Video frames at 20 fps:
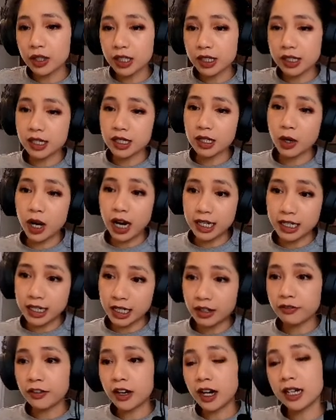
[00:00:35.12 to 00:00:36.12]
to
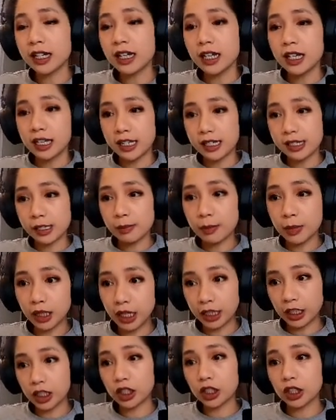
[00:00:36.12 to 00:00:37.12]
identify, is it
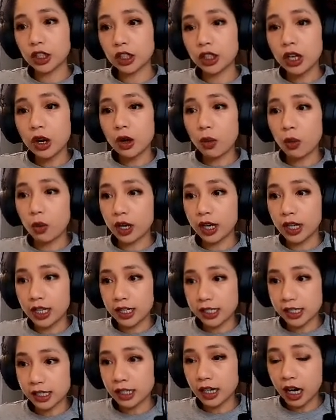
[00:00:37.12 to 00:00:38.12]
molecular or is
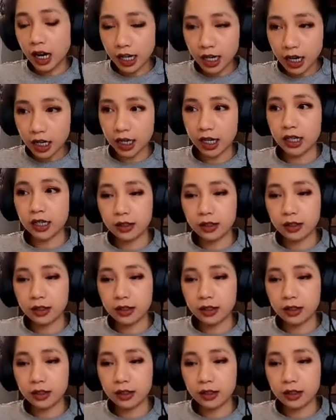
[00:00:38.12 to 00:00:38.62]
it ionic?